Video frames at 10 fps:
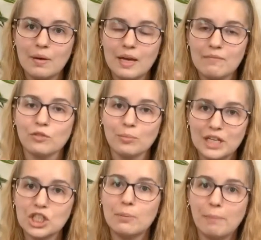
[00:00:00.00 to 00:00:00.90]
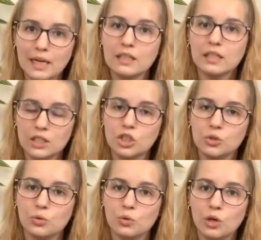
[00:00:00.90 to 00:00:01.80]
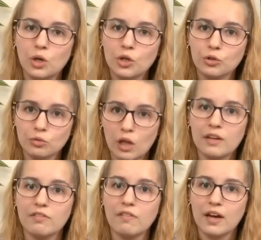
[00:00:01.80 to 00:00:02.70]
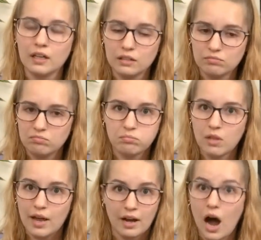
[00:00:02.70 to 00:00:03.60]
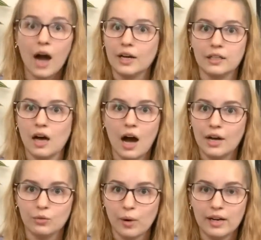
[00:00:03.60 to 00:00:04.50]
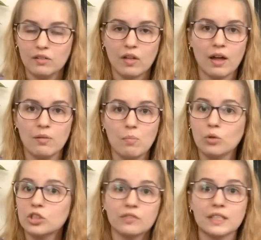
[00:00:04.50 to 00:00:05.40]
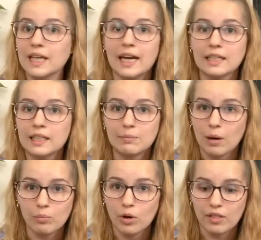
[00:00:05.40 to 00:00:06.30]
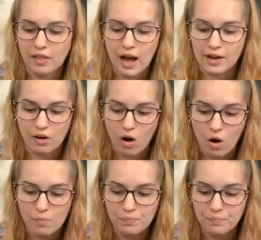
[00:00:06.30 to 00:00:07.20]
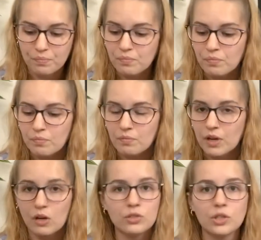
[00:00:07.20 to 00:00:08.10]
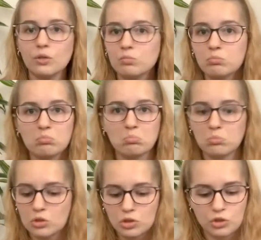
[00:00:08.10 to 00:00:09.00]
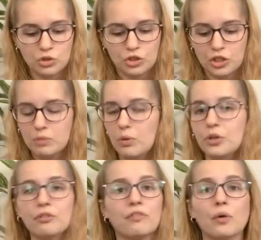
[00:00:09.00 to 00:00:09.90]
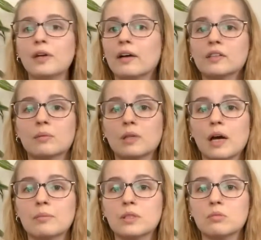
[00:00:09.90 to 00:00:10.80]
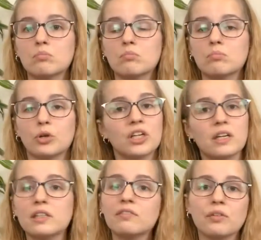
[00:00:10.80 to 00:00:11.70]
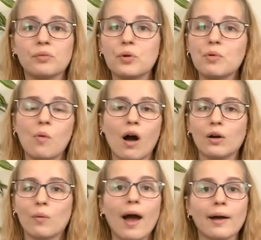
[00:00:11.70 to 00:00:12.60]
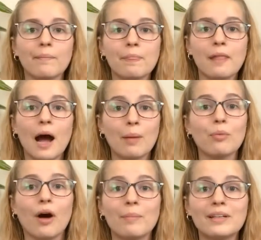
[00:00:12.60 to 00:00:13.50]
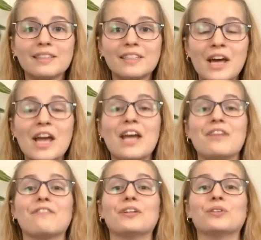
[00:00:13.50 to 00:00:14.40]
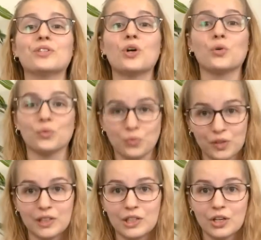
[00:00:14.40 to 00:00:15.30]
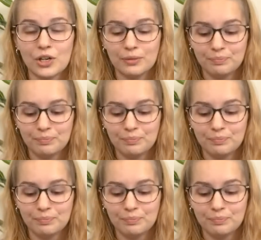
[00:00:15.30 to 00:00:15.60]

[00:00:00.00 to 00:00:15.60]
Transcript: information pinging into your life at a, at a high, high rate that most of us can't keep up with at all. And also, just put your phone down sometimes. Put it in a different room and walk away. I promise it feels really good.